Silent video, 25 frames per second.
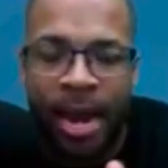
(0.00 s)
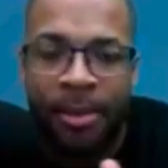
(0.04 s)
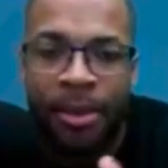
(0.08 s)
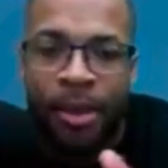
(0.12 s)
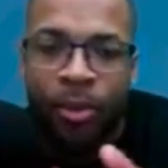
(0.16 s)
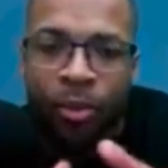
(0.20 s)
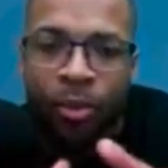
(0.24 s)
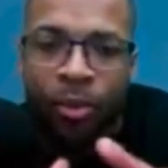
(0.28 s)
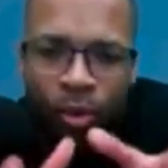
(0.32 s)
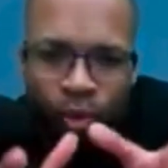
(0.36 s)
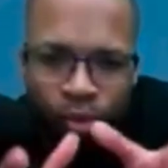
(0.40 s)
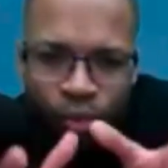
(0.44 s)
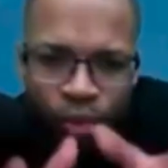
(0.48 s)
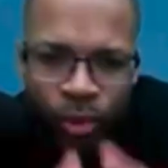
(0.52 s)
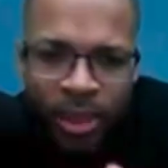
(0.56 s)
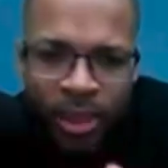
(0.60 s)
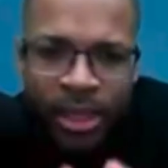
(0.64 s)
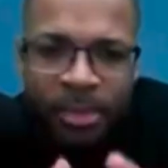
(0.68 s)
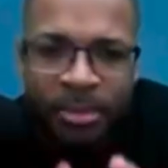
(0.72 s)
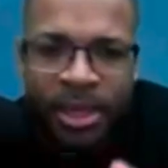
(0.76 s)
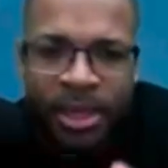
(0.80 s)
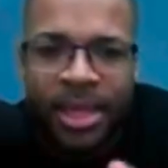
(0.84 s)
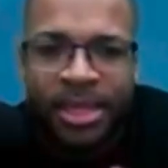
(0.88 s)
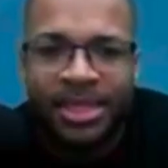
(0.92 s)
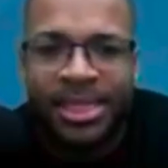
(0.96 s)
and it was really
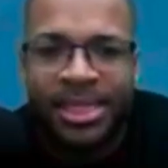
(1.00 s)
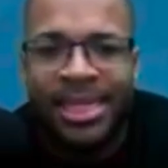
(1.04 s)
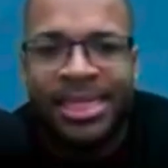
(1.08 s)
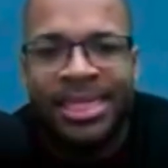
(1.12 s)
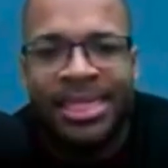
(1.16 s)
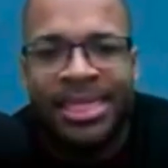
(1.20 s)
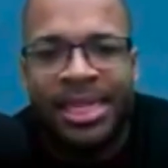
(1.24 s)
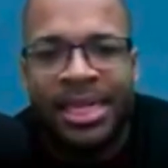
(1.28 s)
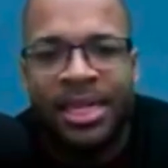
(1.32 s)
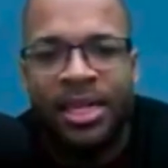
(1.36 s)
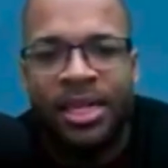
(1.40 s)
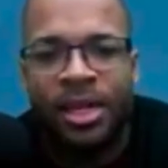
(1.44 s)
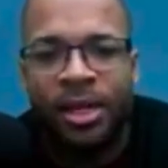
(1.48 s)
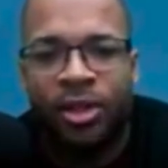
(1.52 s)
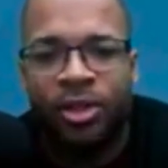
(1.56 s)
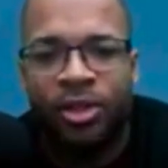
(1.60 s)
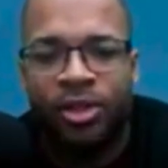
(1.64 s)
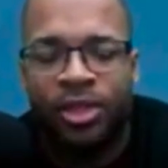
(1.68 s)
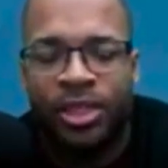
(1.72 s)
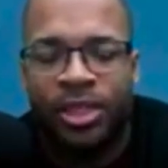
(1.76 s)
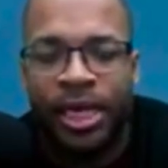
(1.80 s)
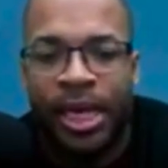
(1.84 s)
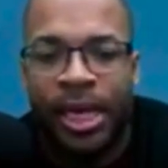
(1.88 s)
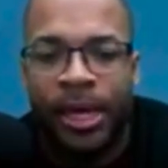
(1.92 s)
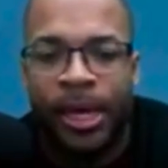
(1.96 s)
because I didn't
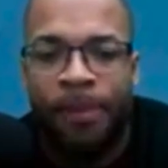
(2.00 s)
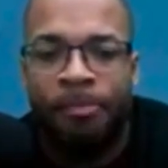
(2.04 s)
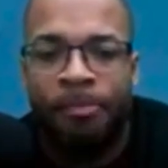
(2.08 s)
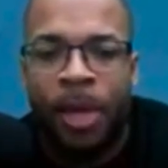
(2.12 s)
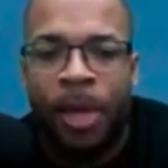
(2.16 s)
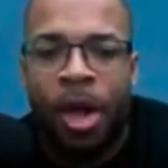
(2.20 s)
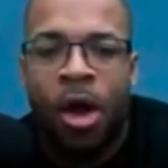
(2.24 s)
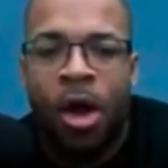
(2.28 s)
understand